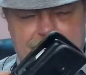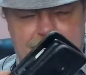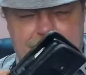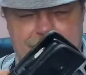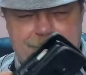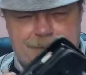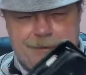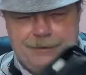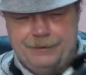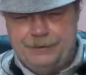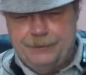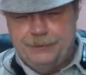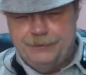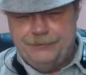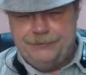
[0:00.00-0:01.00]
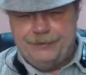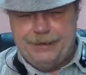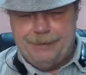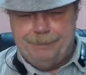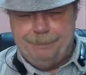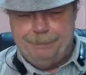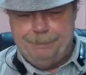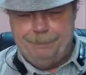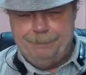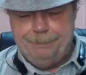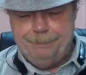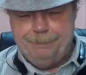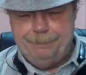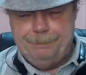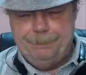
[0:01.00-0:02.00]
either a dual SIM
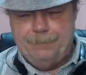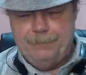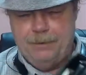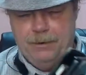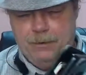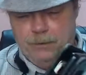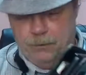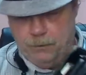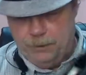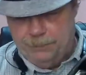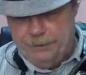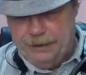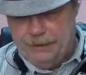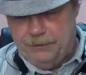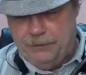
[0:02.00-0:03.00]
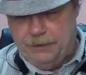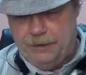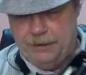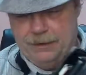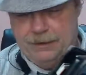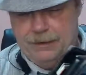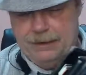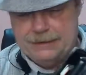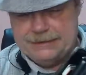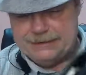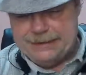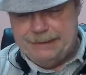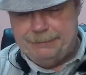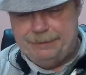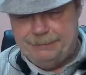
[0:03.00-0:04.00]
or a
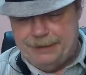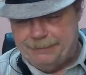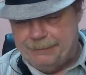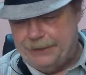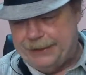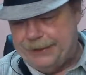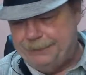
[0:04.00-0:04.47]
SIM in memory.